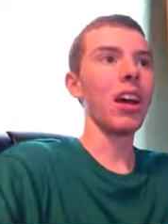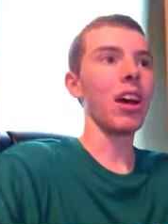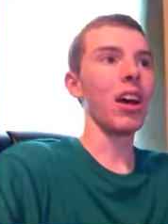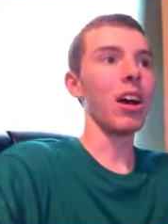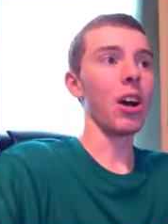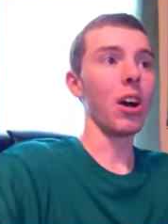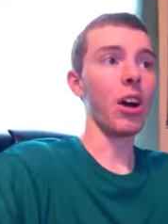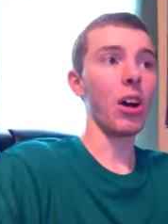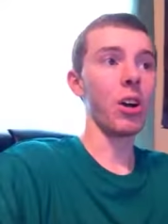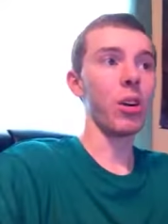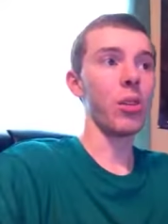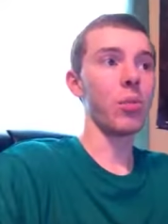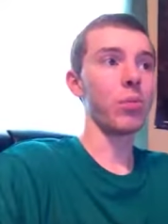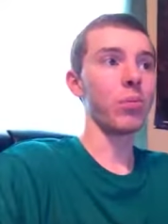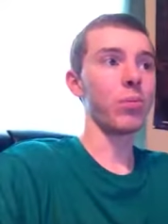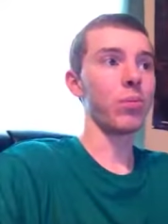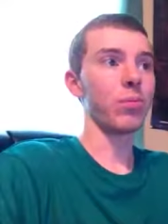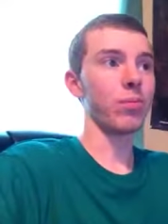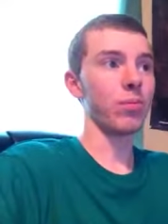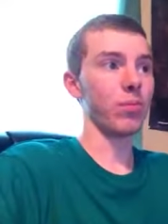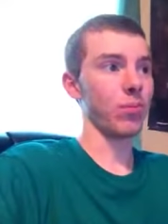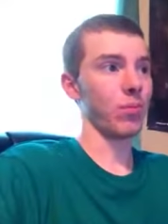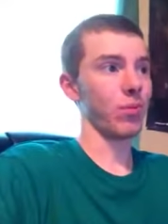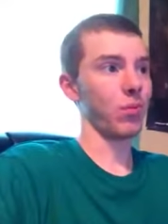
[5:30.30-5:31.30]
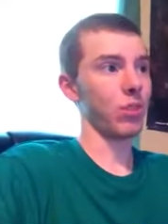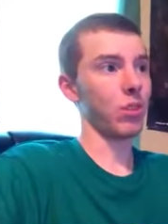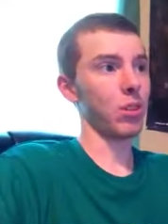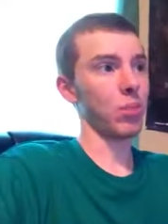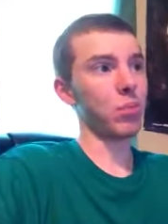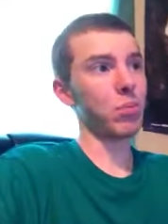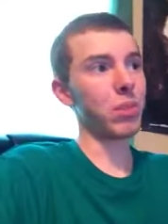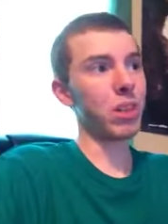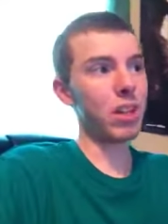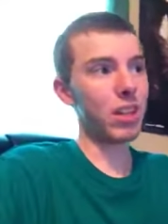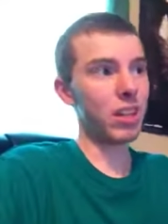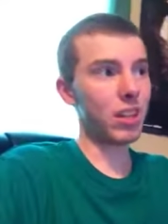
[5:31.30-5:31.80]
Um, to
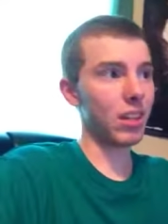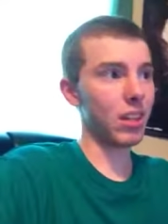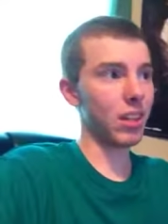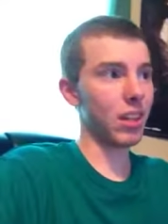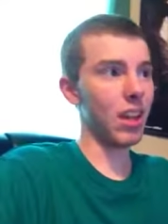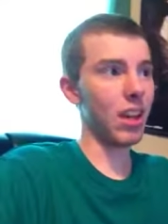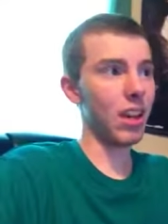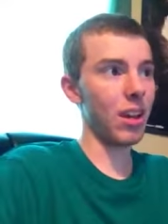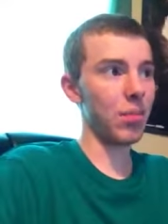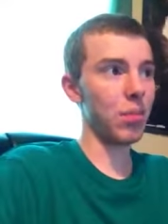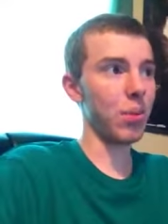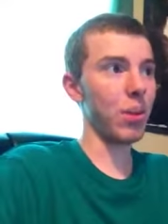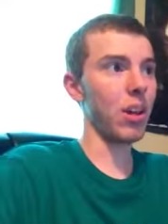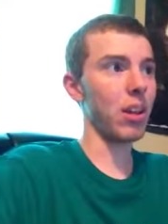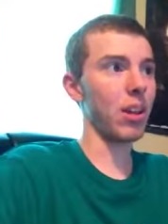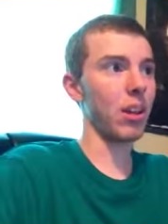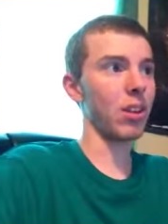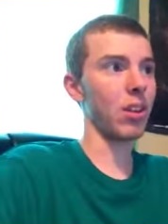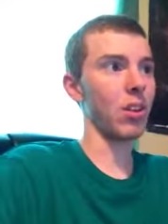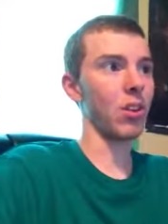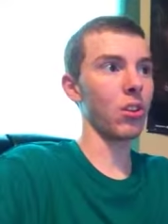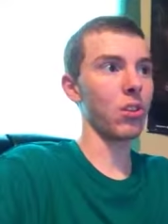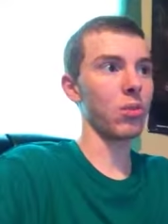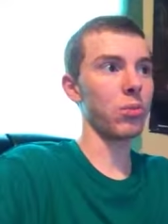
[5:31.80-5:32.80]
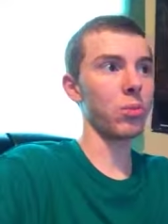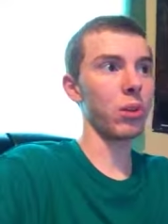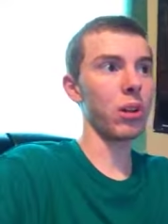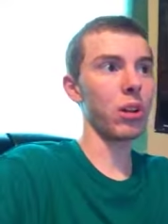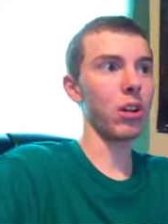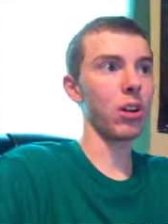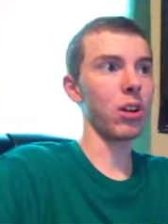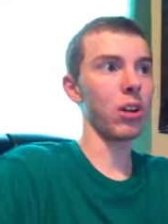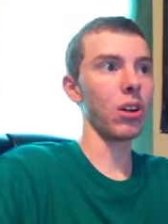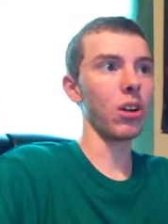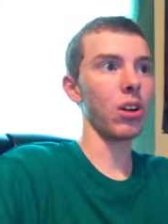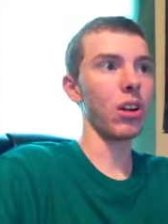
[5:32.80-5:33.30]
me, the campaign looks
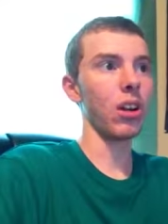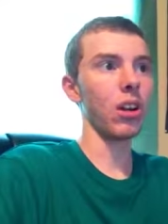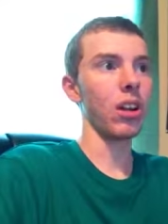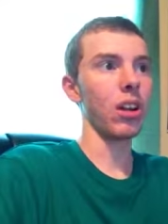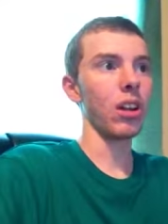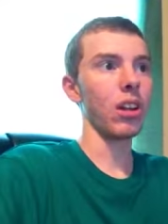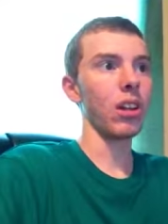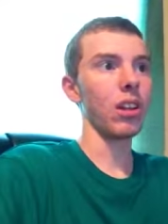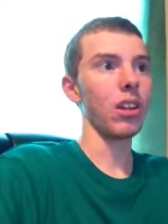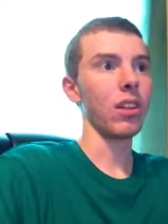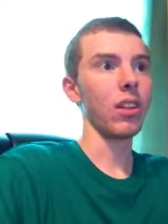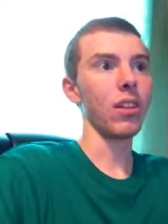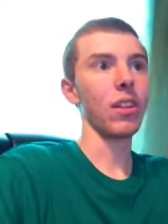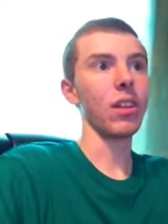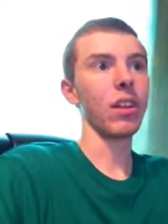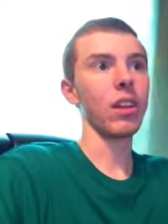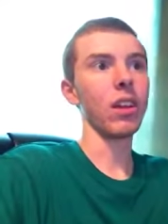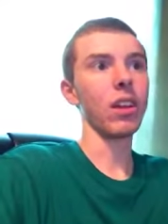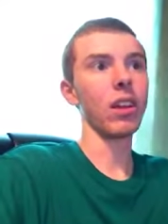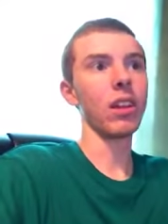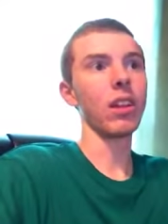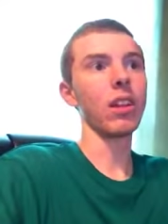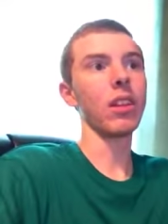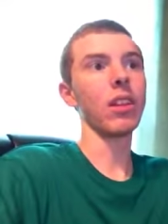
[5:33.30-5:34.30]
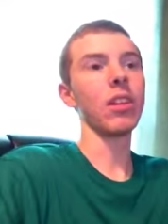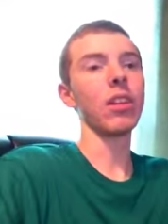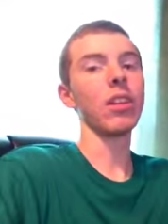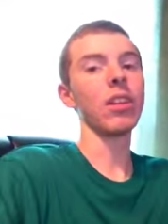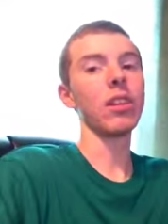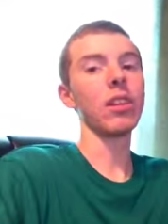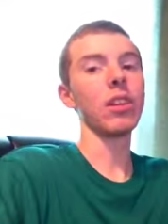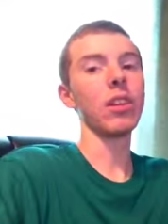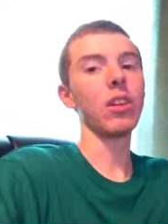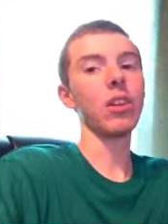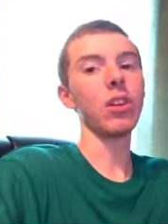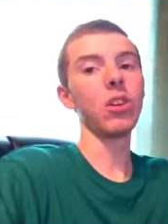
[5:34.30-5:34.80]
better than
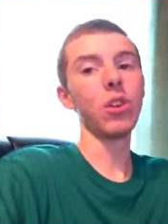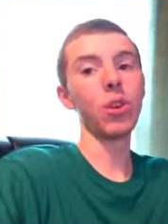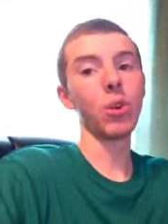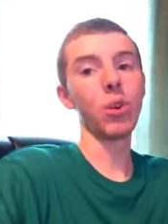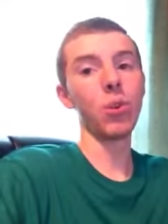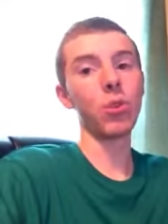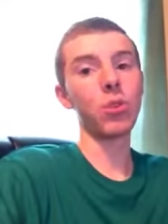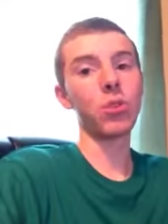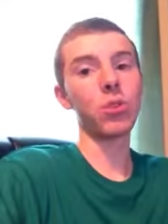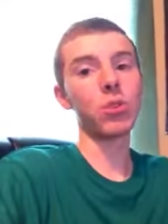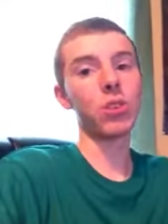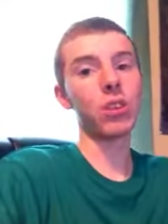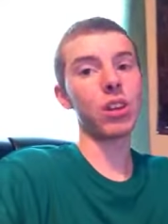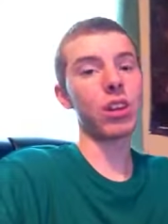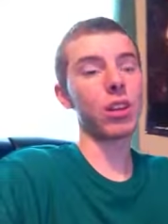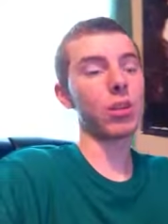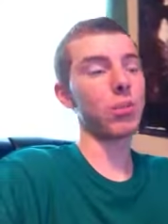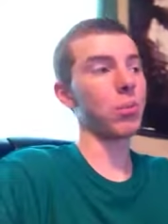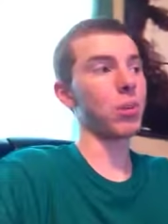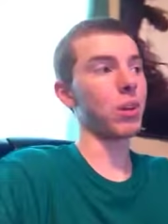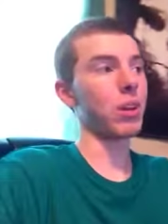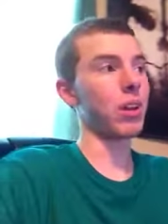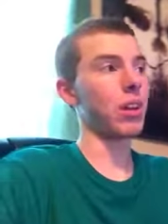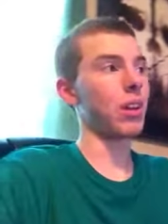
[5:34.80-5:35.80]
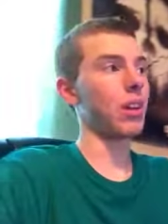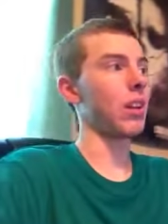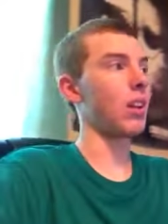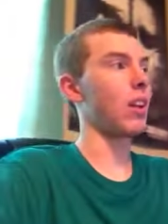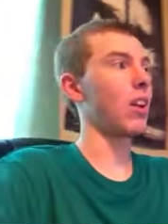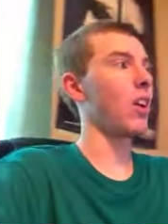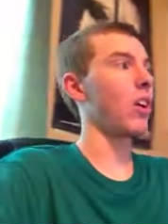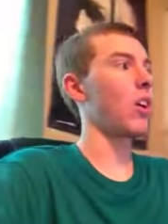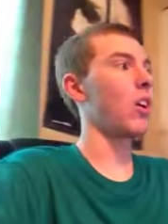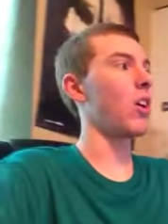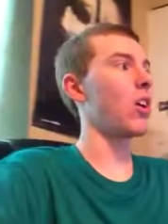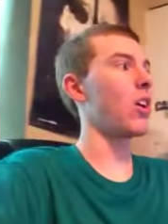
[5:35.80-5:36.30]
the Ghost campaign,
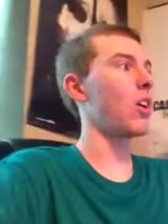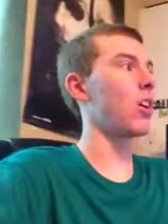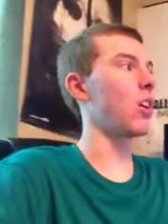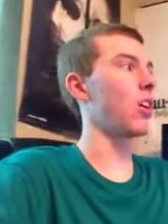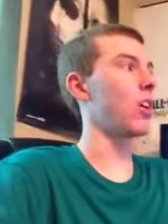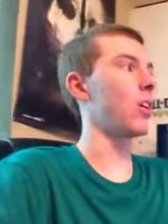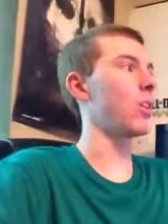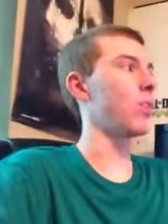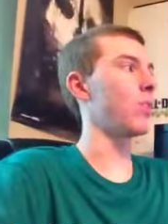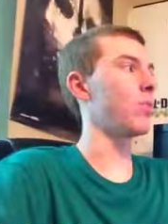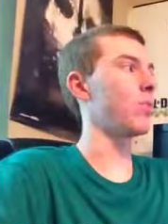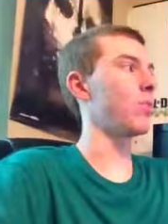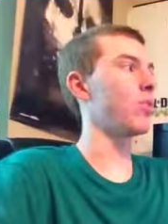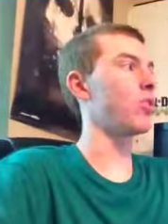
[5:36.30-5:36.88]
um,